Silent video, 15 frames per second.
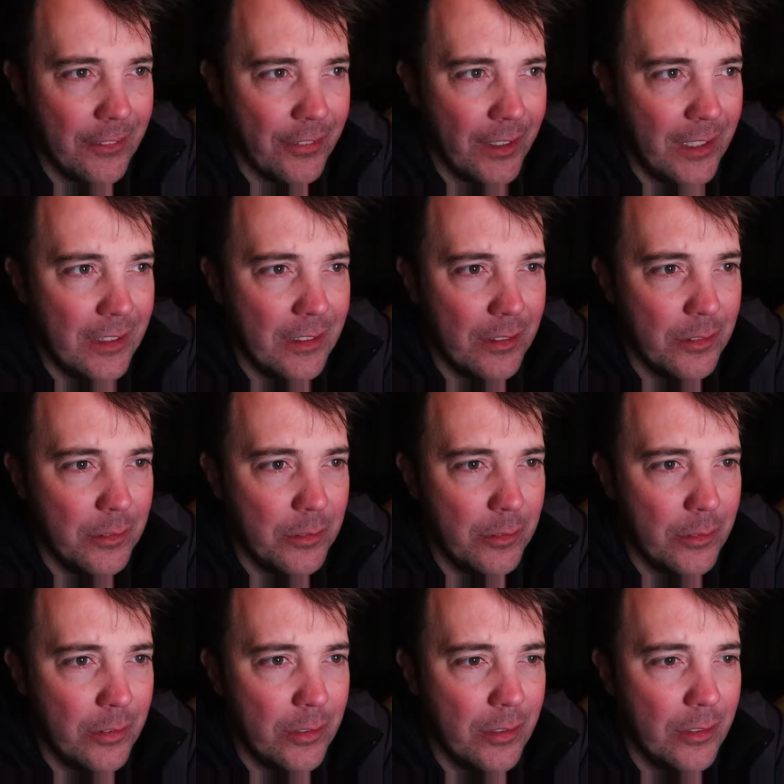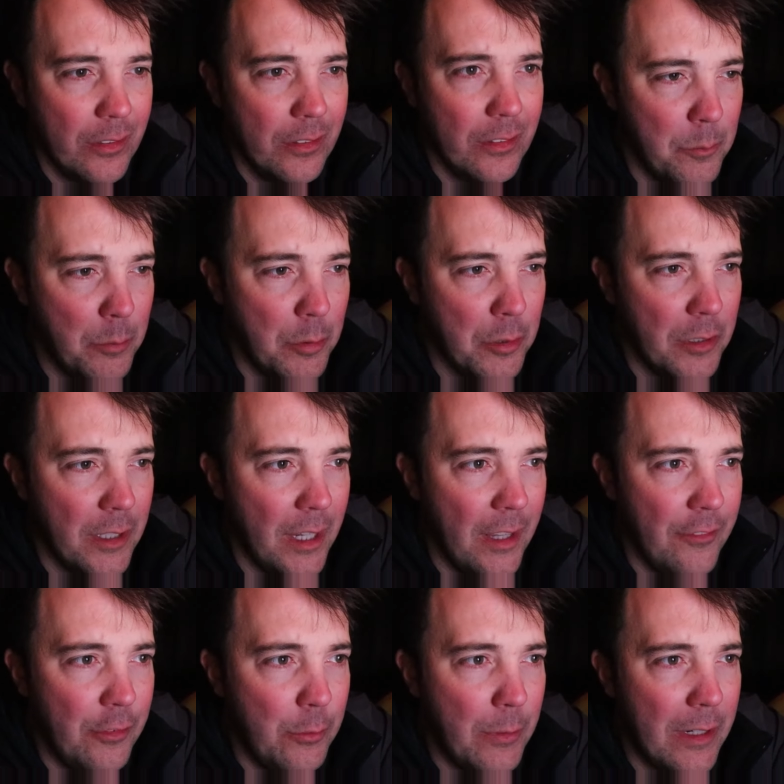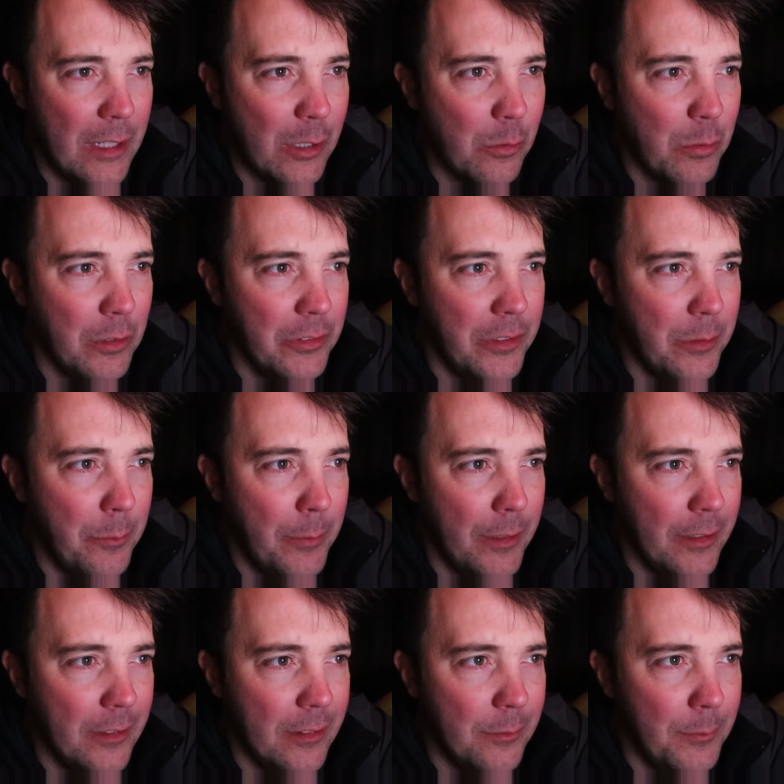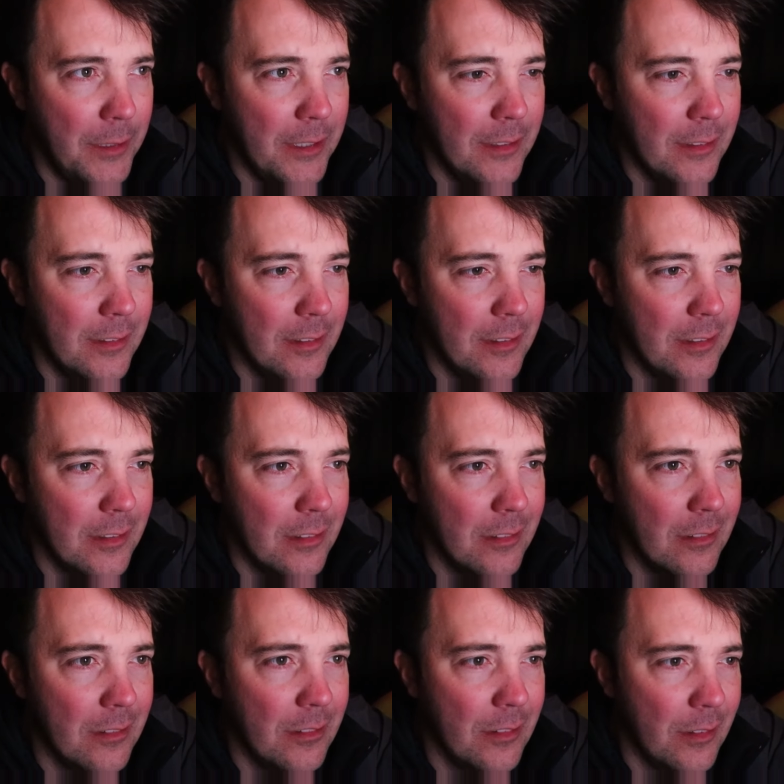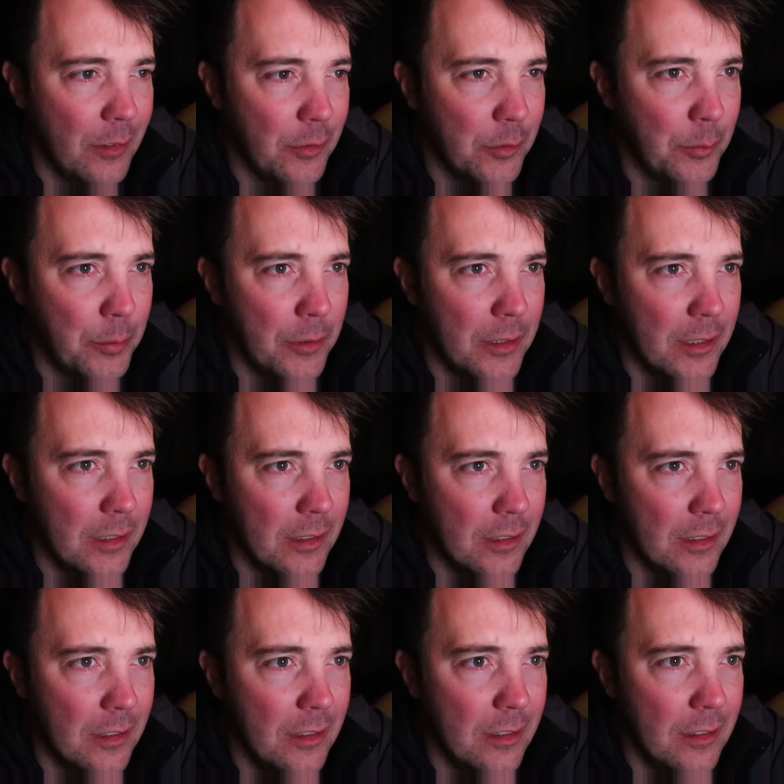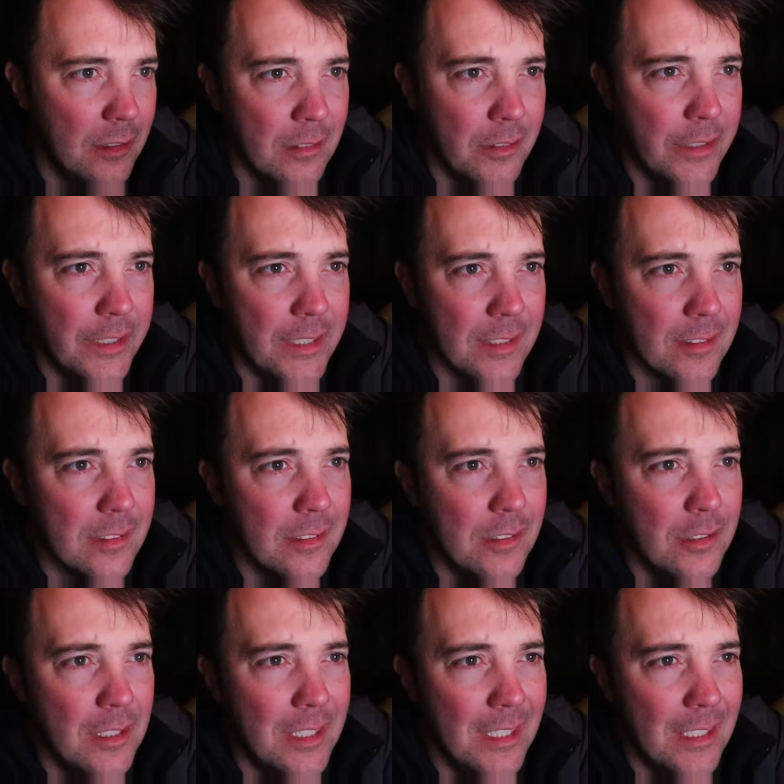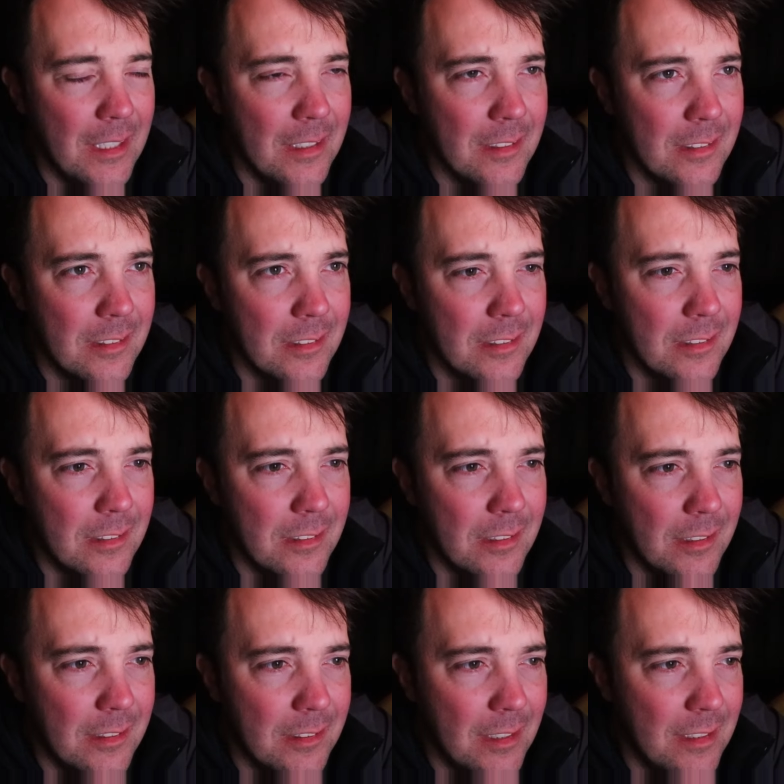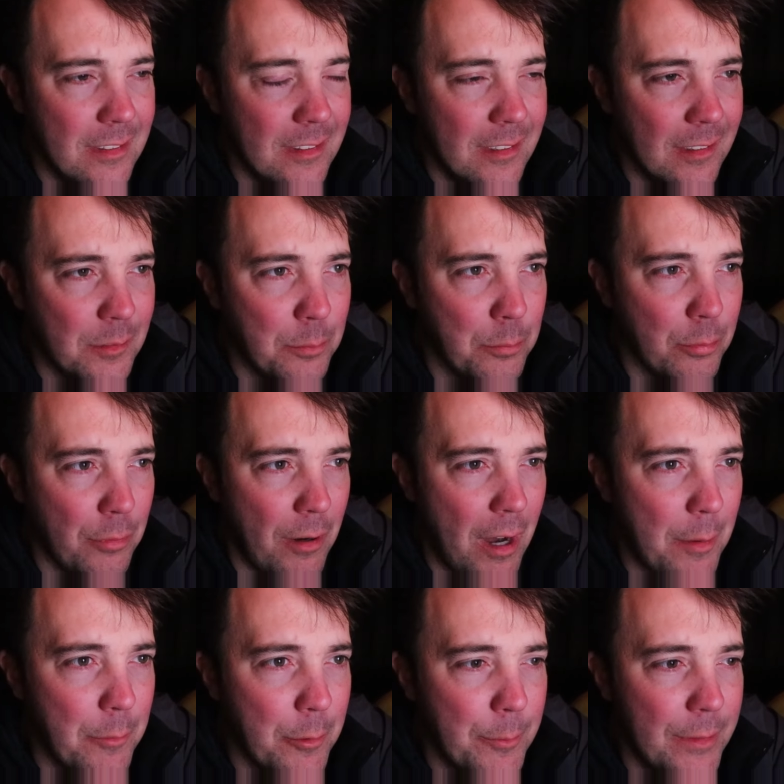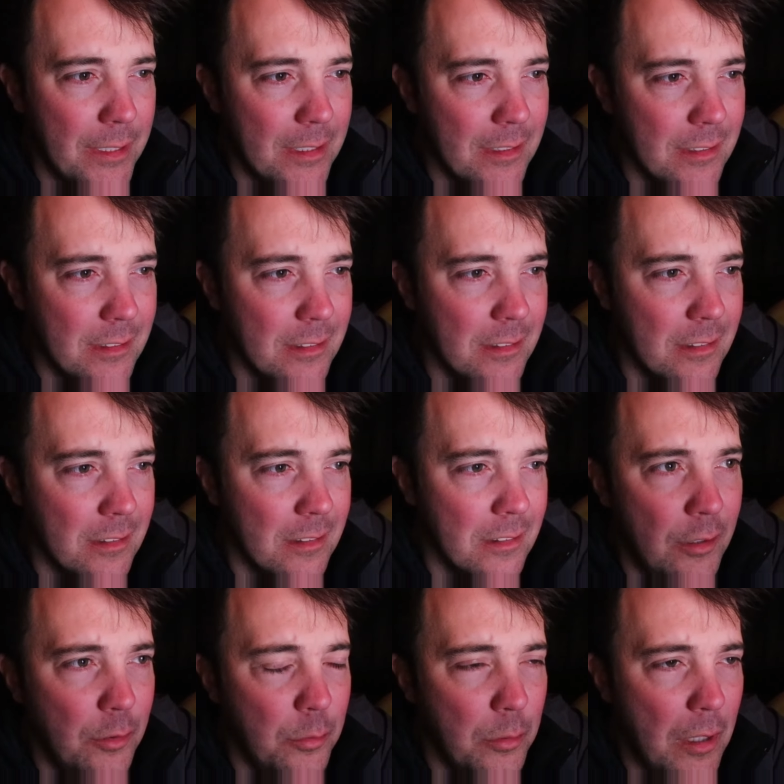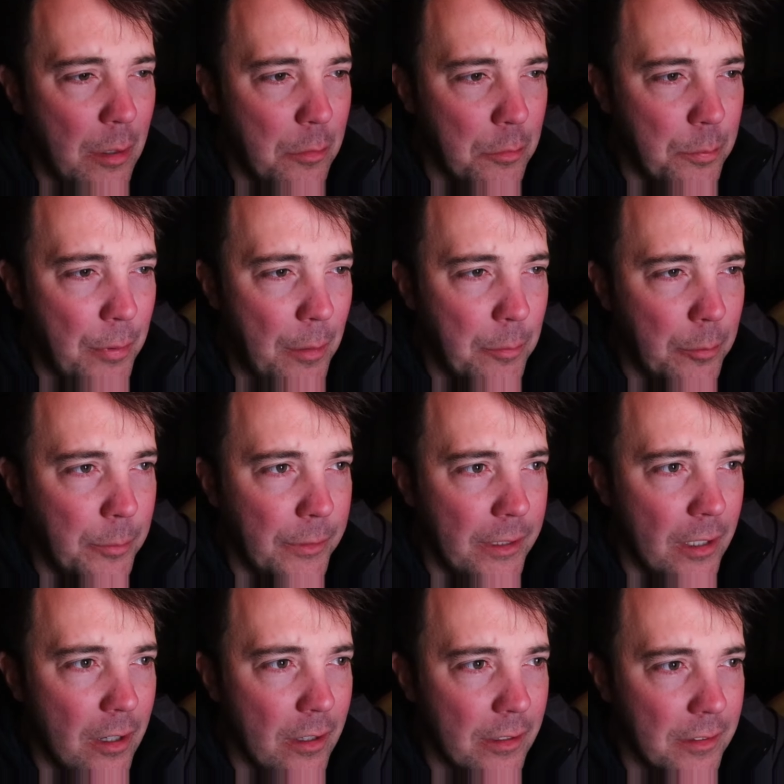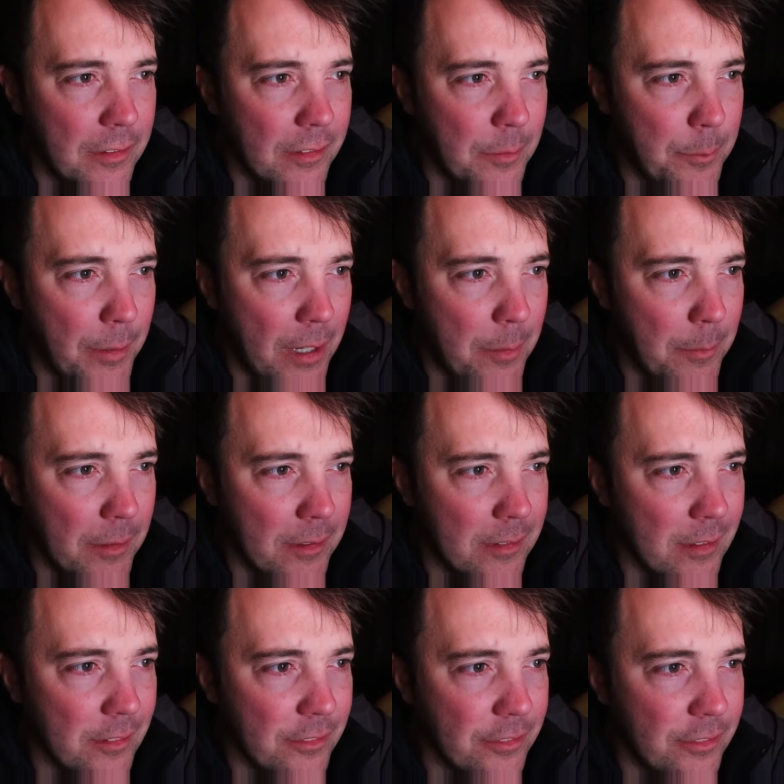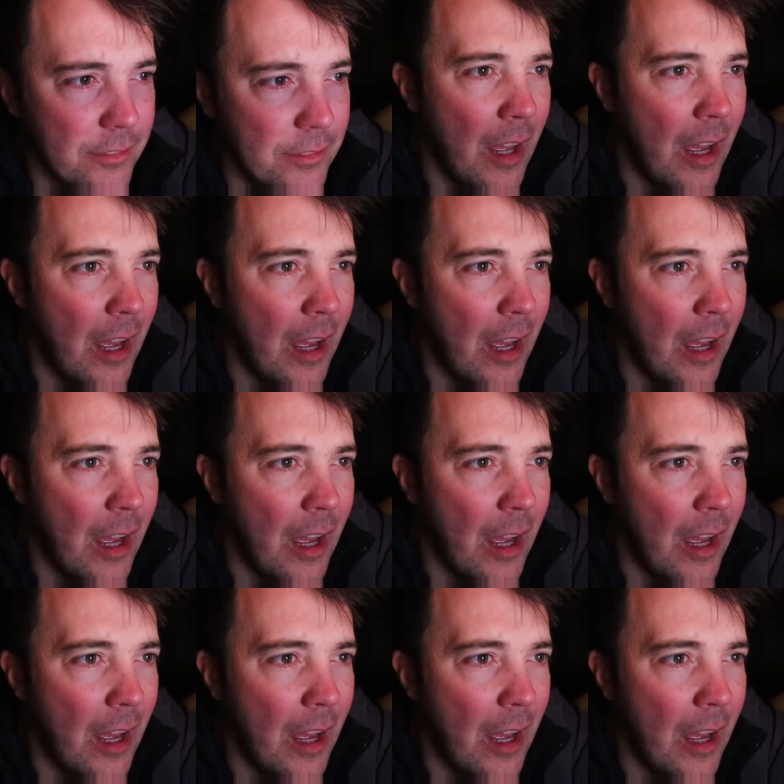of hate those. Burton Heavyweight Quilted Mittens. Those are pretty good. Look at this. You can get a 686 primer mitten. Here's what I would probably honestly buy myself.